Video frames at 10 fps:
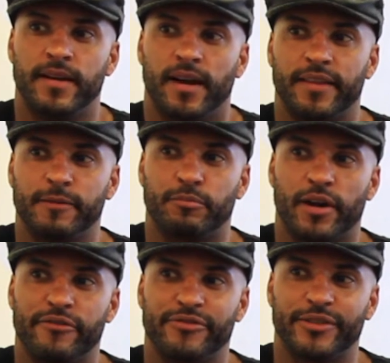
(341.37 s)
I think
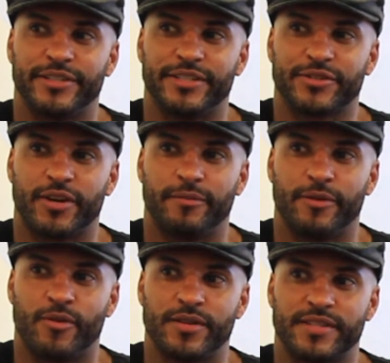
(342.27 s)
Brian Fuller described
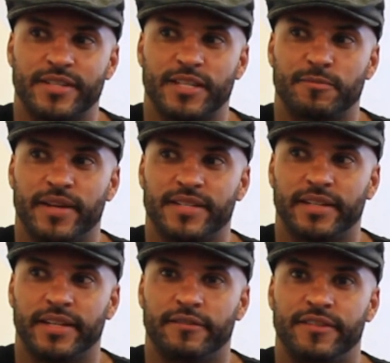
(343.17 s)
it once as it's
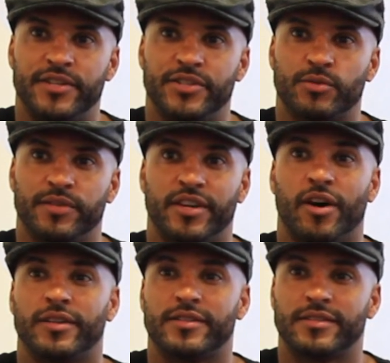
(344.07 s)
basically Avengers with
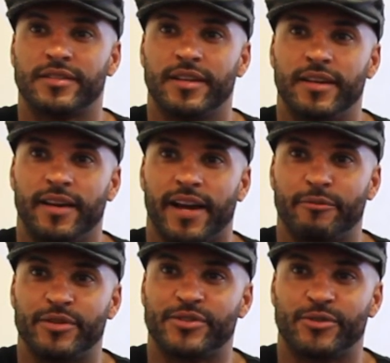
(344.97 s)
gods,
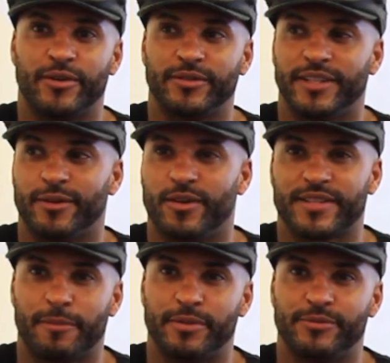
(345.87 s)
and we saw
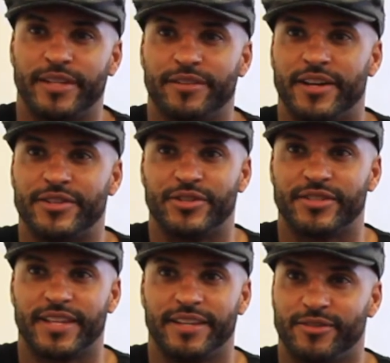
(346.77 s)
what's happened with the
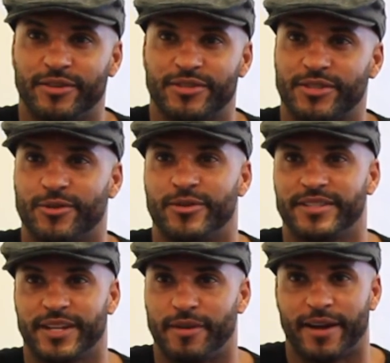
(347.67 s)
Avengers. They've got
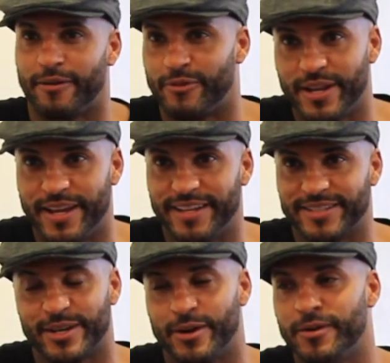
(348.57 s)
stories coming out every year,
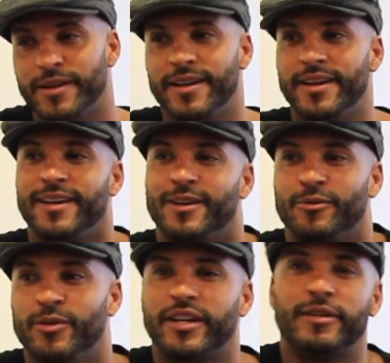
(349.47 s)
so
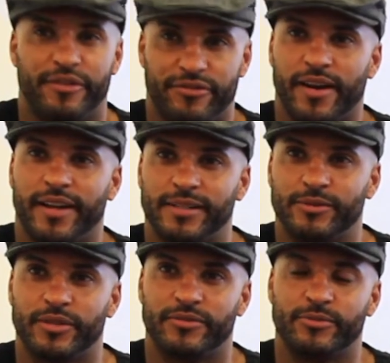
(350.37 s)
we're going to be fine
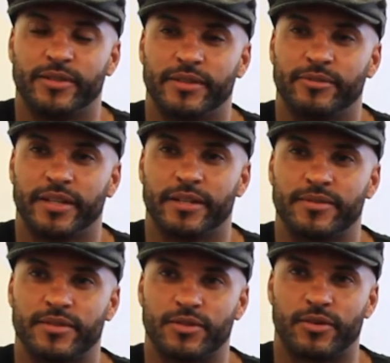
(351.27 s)
when it
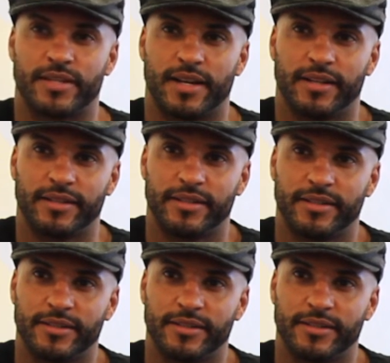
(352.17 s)
comes to storytelling.